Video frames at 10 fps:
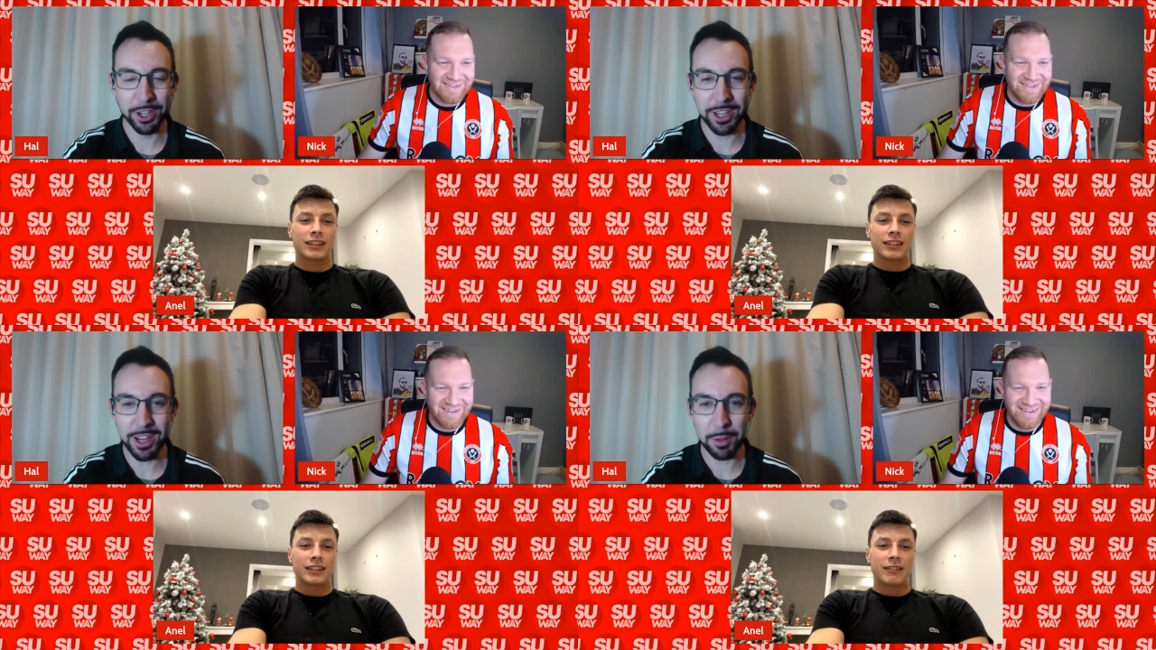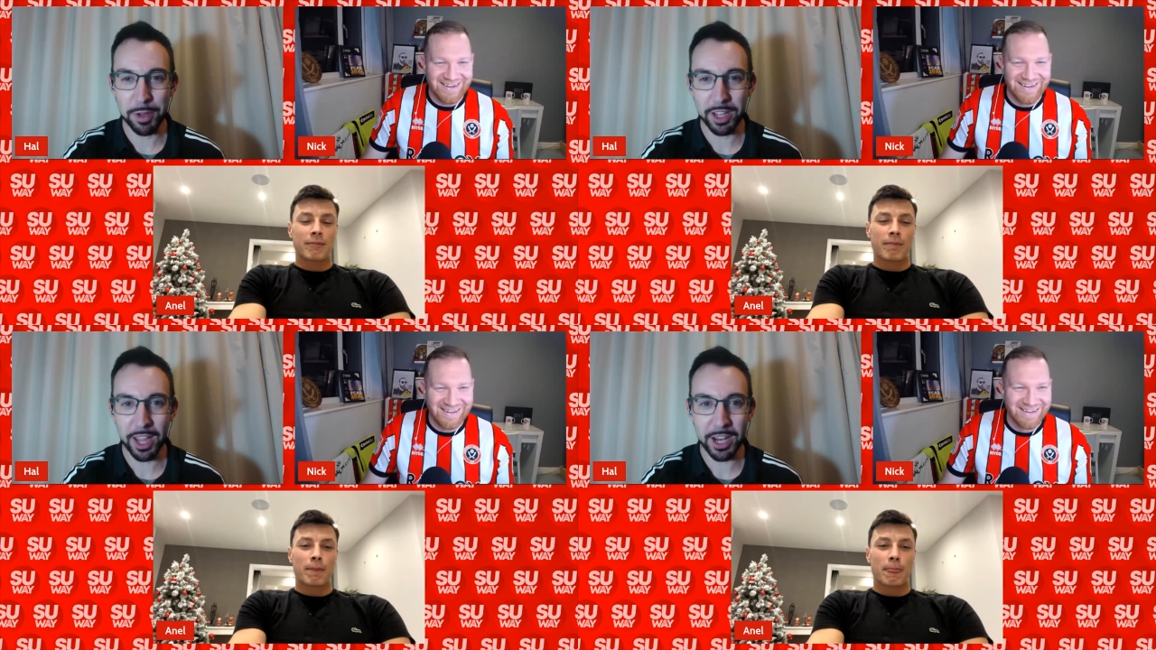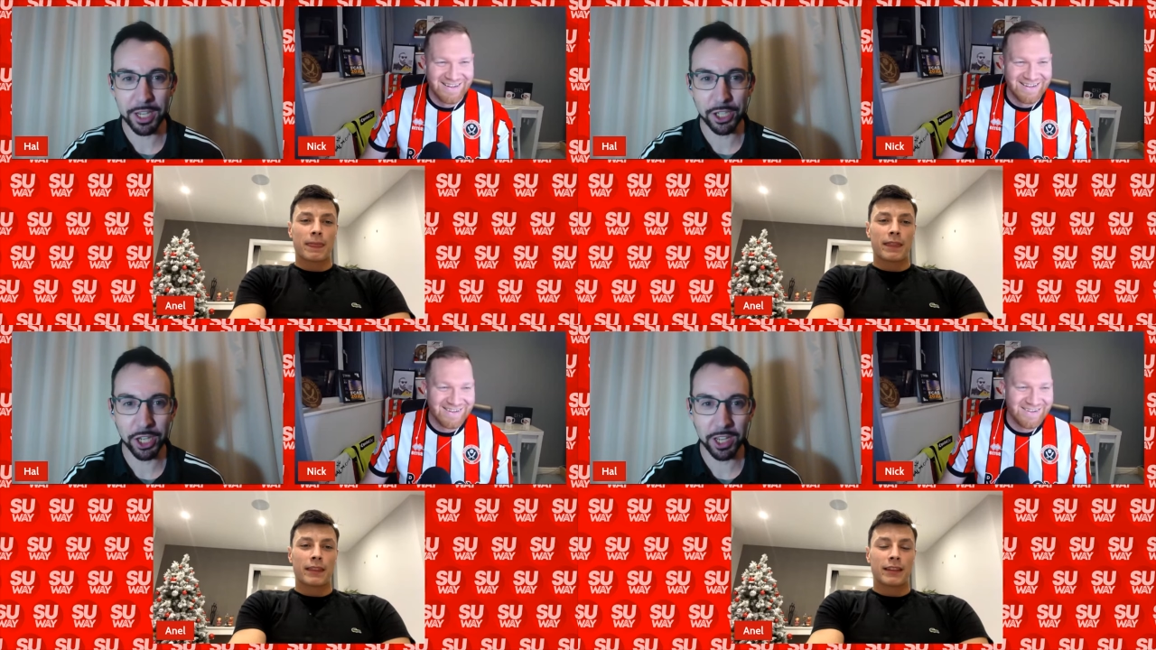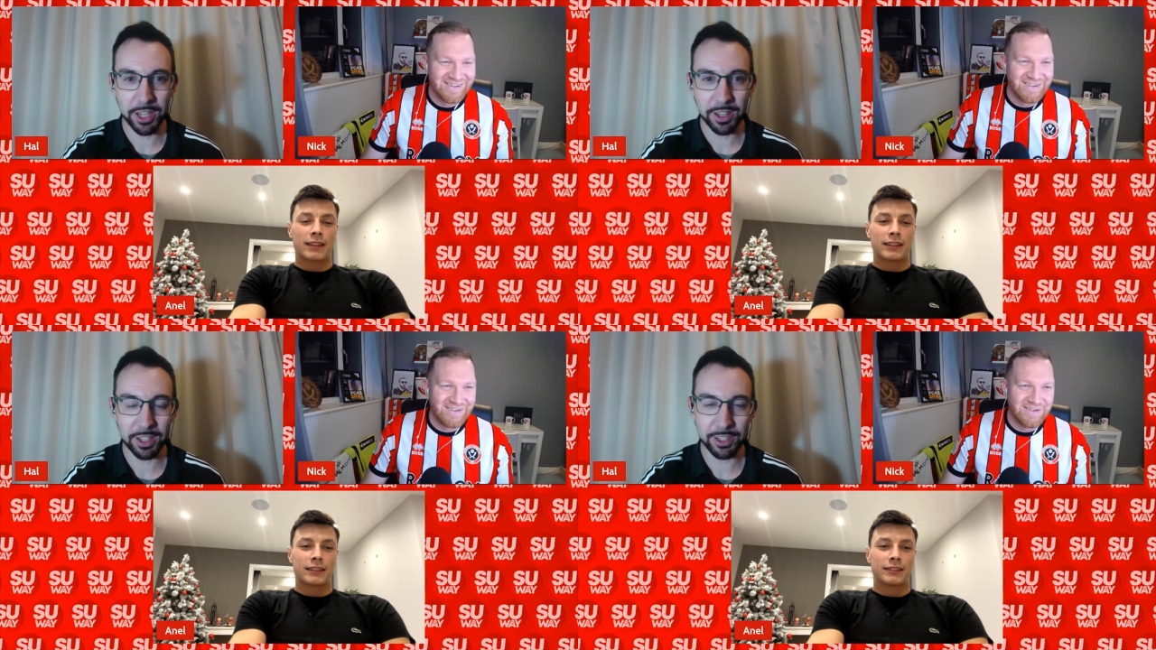Speaker 1: Now, you need a bit of Kenny G
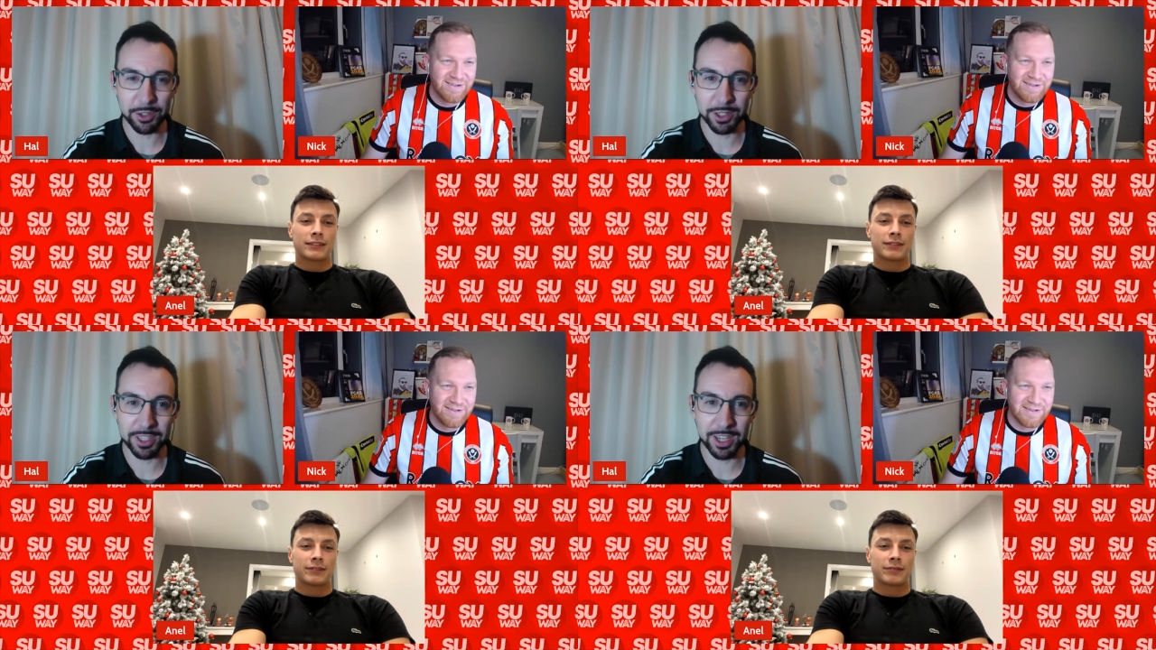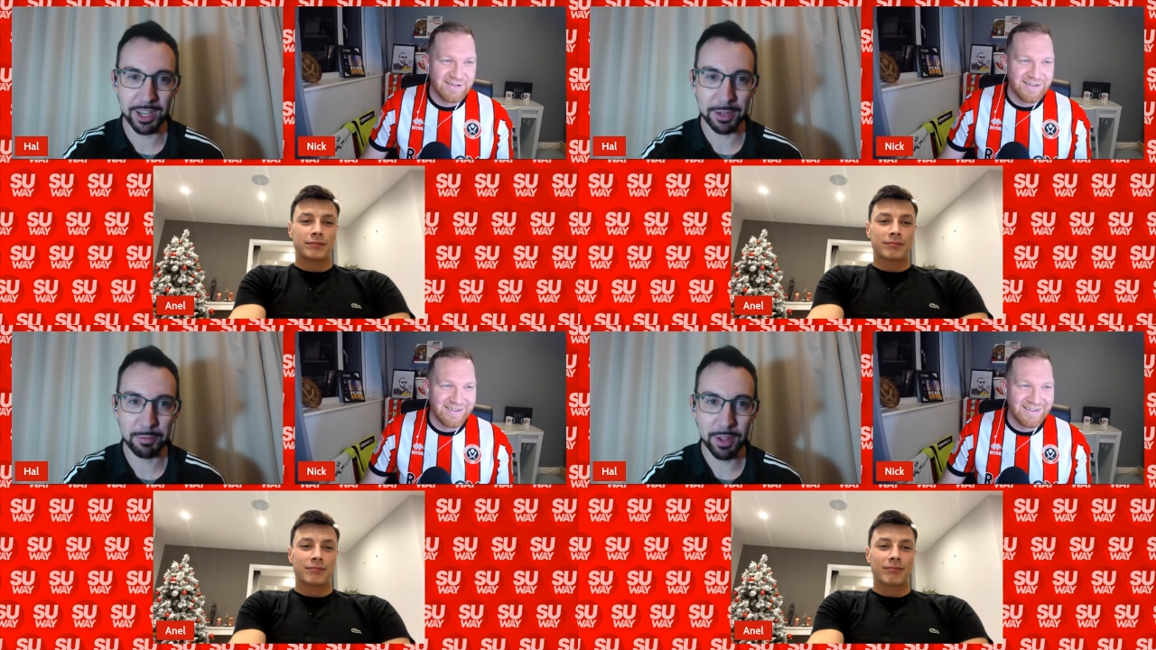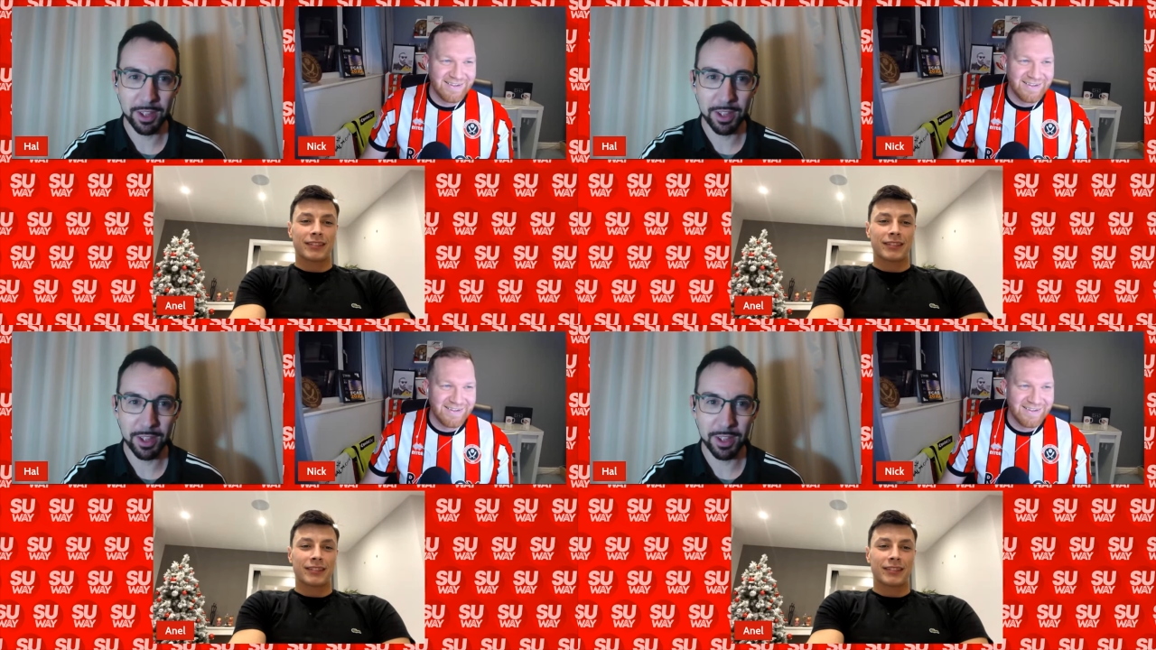at that sort of time.